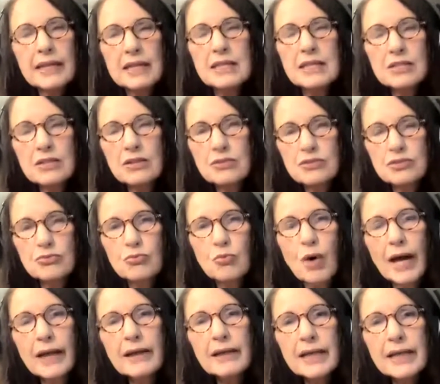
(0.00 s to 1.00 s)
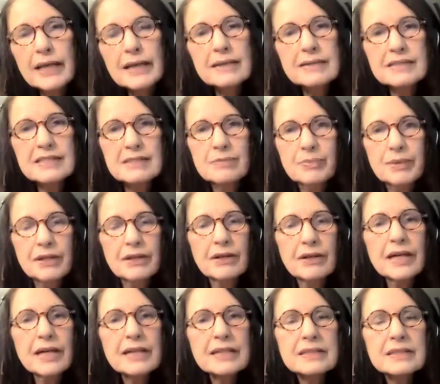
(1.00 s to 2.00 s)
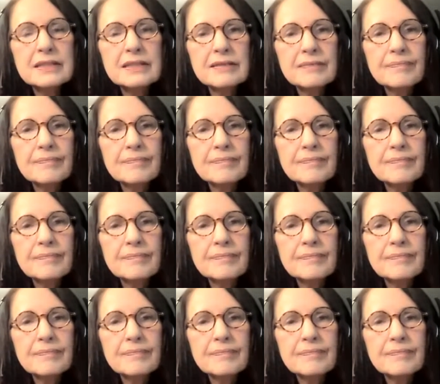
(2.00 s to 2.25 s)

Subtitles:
indwelling spirit,